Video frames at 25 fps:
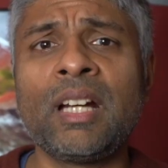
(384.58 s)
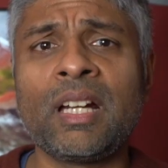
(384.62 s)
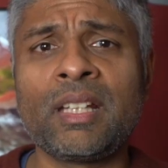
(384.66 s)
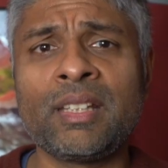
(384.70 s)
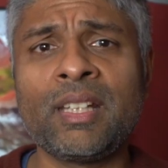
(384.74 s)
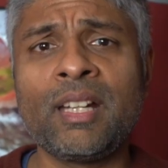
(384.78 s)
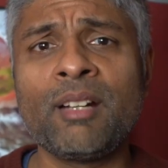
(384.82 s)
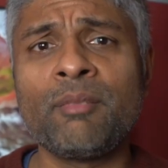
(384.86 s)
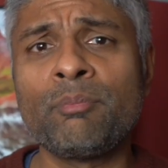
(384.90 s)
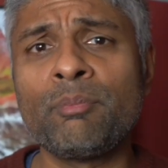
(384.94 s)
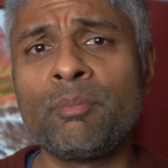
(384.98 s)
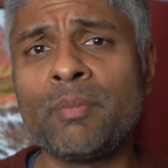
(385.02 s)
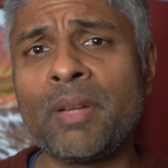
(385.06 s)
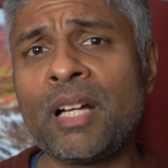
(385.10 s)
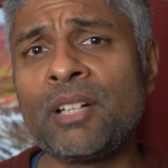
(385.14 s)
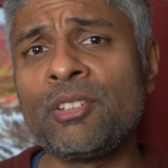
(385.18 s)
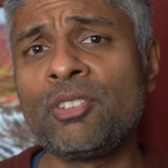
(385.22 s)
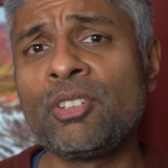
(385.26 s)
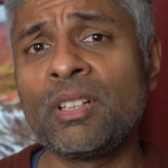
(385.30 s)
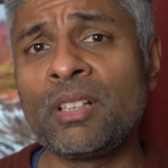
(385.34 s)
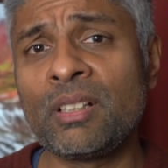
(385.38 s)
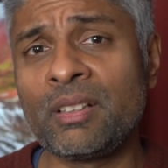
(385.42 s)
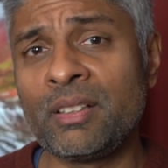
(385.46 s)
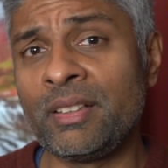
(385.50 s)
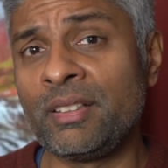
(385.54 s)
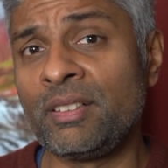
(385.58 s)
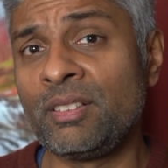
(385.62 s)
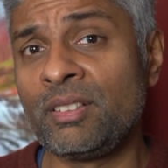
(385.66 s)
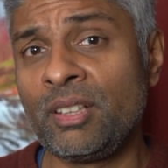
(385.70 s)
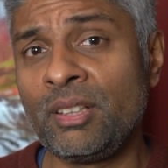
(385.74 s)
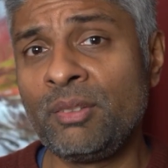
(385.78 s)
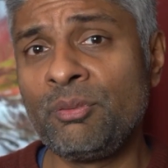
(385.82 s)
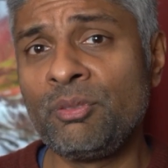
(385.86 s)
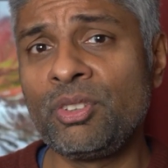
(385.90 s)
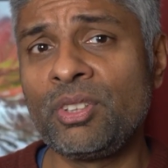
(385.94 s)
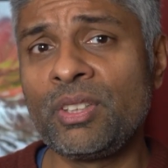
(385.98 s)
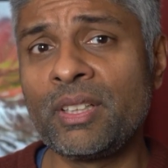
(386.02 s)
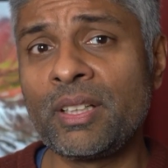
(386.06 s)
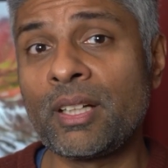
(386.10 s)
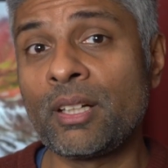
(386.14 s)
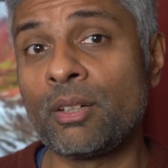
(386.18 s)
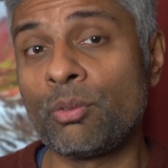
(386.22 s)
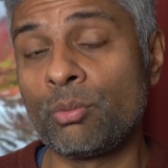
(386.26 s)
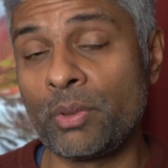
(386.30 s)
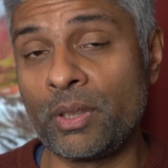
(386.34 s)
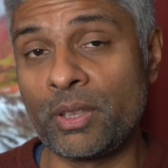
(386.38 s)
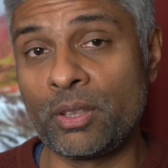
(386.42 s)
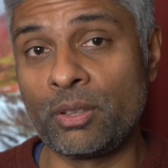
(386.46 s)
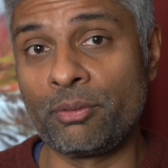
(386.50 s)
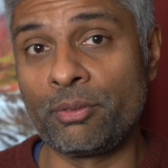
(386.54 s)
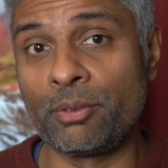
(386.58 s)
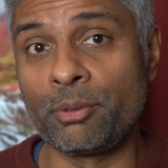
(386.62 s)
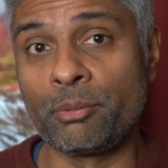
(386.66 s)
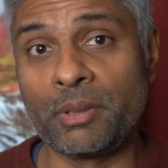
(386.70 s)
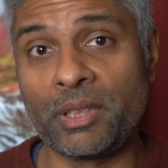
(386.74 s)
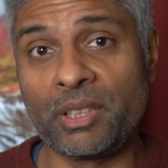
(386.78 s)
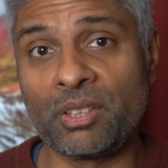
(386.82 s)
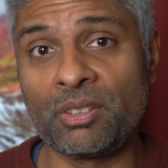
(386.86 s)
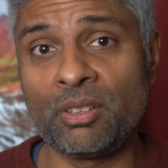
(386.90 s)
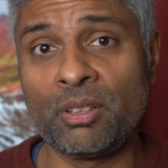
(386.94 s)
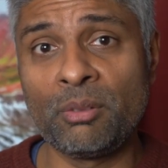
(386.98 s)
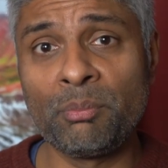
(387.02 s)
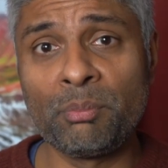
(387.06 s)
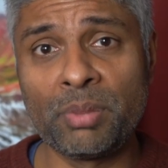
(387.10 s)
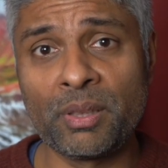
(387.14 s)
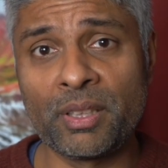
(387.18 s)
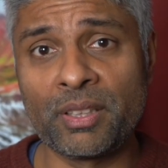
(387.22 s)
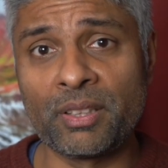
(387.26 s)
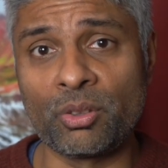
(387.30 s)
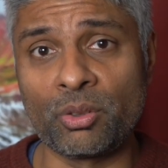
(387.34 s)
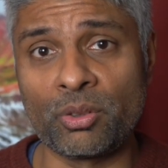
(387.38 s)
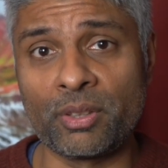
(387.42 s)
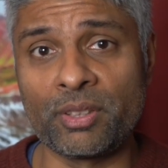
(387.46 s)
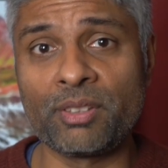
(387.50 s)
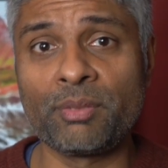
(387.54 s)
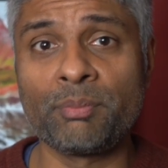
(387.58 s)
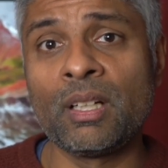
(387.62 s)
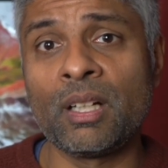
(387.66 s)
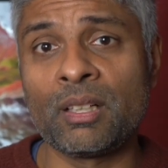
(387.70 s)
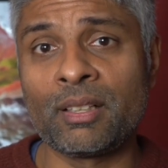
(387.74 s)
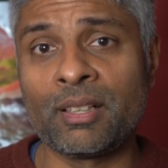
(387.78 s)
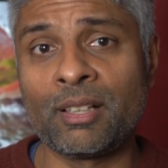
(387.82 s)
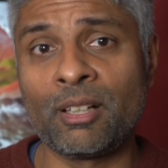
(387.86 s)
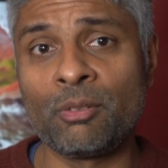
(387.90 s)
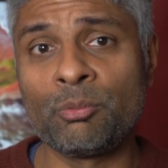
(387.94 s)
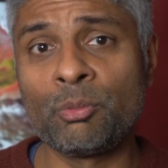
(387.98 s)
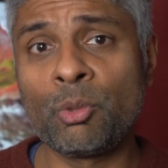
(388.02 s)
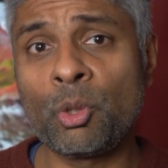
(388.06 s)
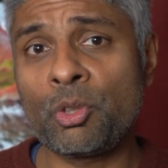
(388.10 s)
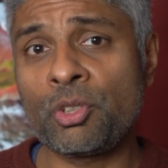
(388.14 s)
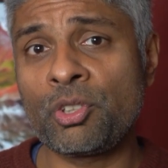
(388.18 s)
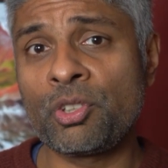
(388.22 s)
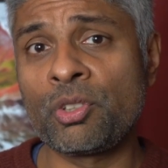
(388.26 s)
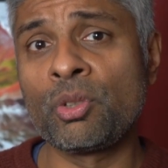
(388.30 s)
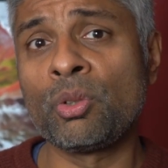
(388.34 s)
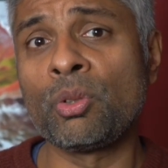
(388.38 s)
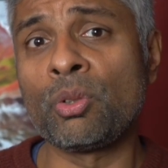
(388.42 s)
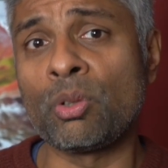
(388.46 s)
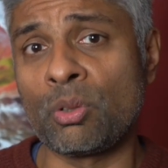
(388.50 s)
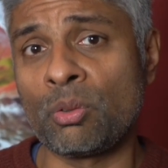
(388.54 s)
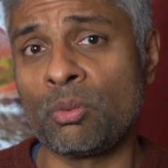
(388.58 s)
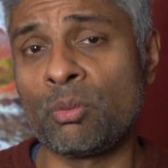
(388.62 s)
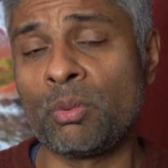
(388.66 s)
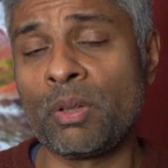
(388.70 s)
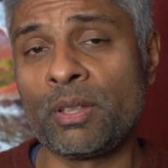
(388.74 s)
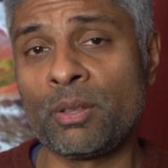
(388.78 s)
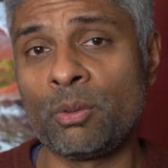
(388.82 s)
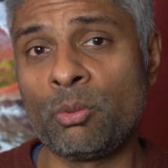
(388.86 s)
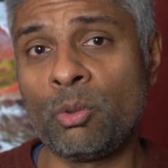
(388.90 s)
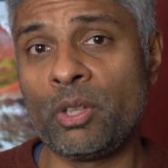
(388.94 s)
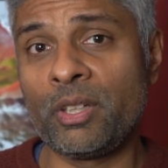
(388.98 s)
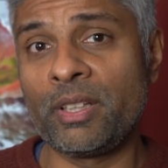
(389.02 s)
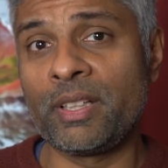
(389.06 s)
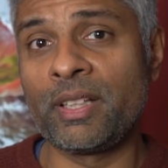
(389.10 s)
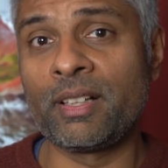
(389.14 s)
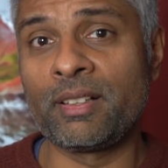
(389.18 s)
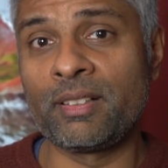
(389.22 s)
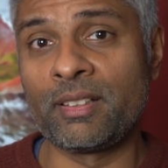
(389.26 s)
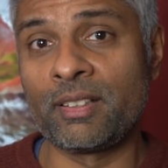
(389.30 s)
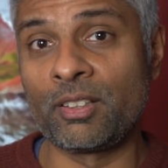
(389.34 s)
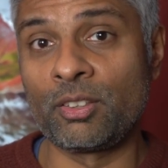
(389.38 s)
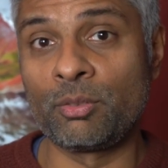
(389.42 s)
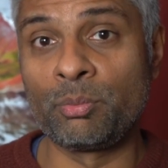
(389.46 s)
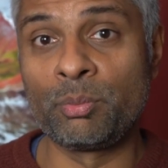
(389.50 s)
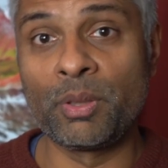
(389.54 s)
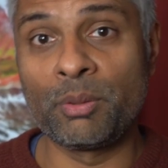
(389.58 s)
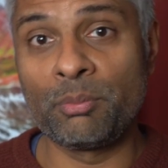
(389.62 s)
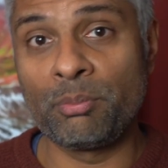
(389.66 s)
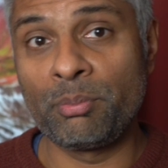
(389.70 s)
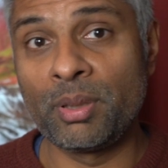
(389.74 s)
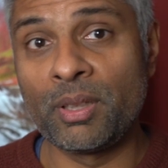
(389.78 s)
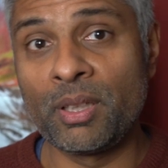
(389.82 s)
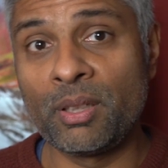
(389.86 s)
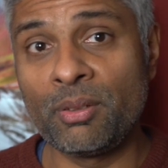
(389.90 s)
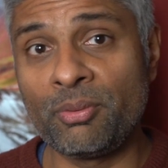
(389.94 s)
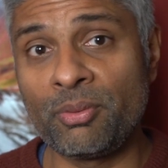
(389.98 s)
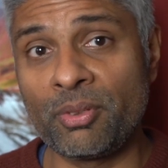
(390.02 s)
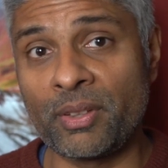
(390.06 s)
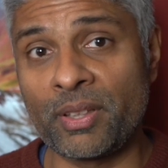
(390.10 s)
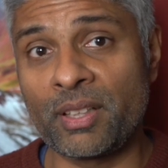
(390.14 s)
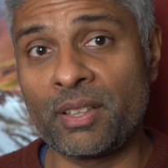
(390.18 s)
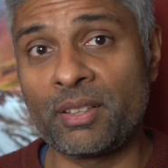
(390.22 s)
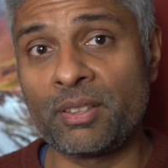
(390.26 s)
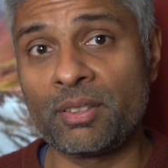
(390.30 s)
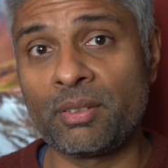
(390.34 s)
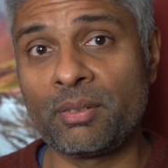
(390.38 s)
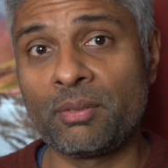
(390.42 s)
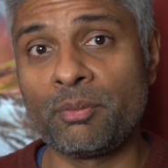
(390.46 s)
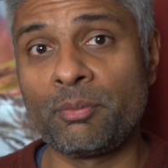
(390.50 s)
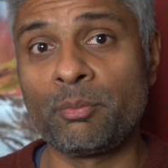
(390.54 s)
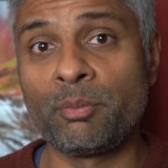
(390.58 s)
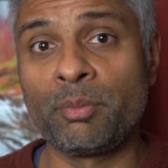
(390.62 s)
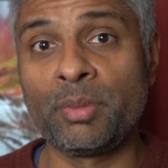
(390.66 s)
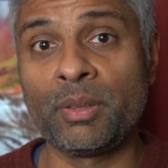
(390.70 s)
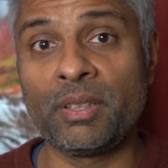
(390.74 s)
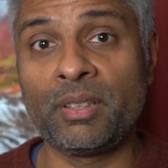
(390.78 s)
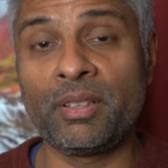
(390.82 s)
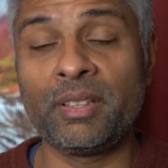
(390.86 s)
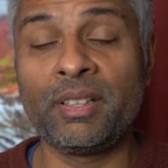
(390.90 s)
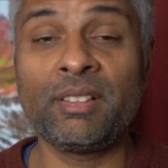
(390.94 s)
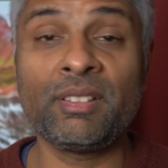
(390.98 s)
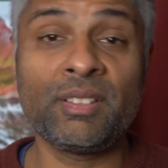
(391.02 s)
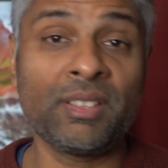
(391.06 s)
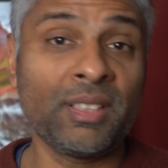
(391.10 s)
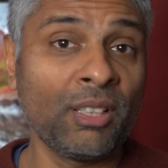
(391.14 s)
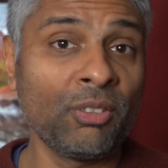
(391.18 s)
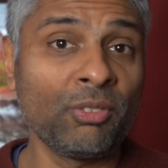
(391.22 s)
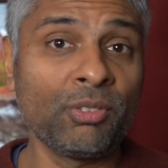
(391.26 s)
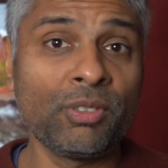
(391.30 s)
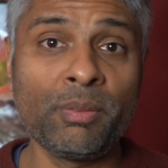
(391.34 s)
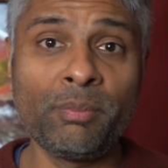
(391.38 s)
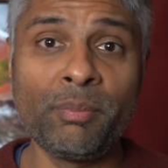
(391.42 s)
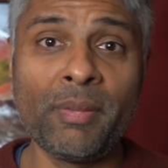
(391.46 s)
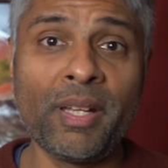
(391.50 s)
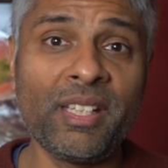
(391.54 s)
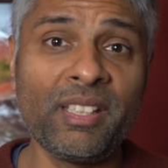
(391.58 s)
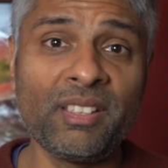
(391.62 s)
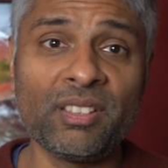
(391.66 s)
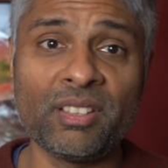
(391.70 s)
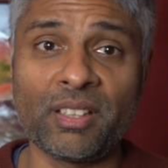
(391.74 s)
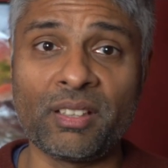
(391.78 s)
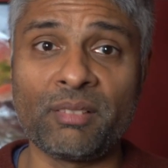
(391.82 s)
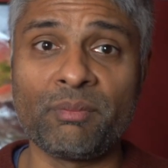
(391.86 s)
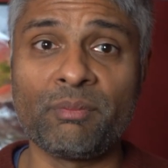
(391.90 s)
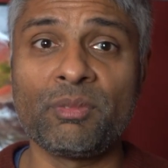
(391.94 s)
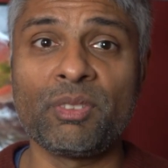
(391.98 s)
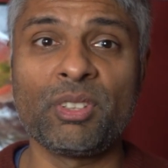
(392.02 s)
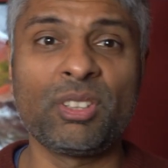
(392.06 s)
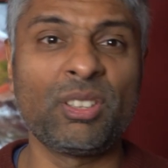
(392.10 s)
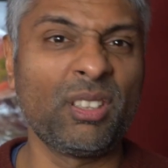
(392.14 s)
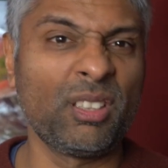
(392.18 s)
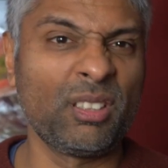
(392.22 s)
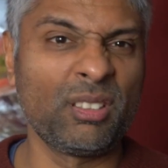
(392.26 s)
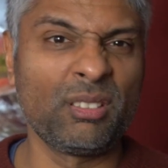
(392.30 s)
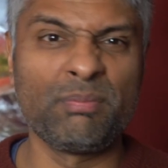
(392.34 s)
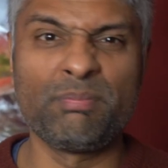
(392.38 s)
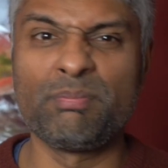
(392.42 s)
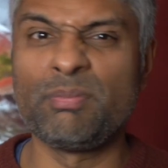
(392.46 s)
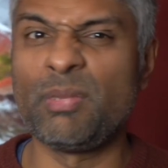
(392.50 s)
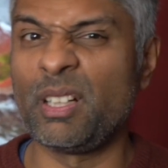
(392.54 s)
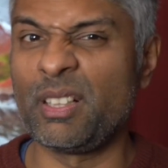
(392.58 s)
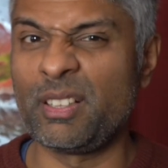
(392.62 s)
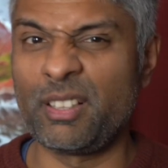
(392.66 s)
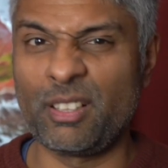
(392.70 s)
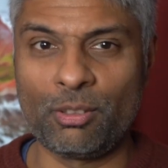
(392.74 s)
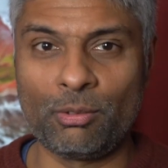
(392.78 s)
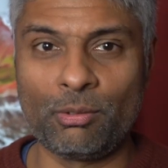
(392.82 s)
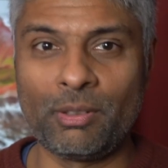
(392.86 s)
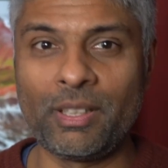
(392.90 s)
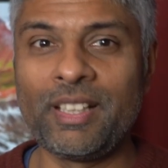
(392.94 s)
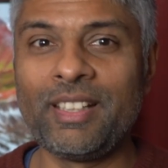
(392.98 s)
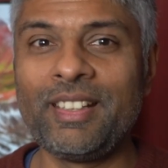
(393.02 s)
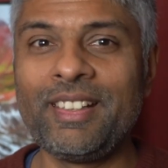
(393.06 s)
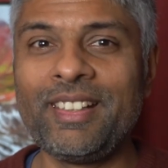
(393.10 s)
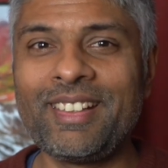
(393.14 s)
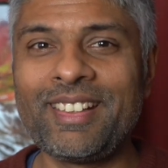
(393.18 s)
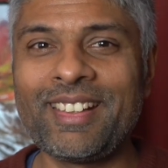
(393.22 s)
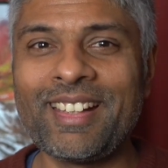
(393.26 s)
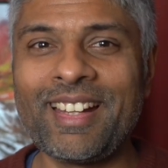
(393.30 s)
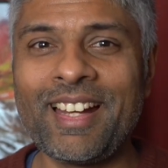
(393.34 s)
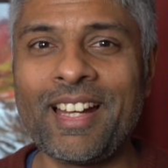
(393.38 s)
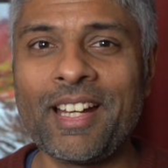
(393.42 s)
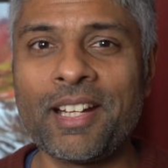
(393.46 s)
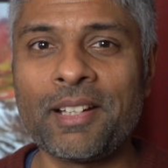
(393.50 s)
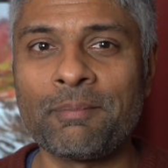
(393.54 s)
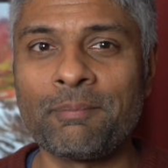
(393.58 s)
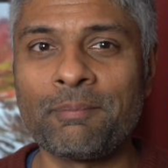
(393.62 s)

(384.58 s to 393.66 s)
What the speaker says: and that magically seems to get rid of the resampling noise. Now I'm not sure whether what you're getting is bit perfect, but it sounds amazing, so I don't really care.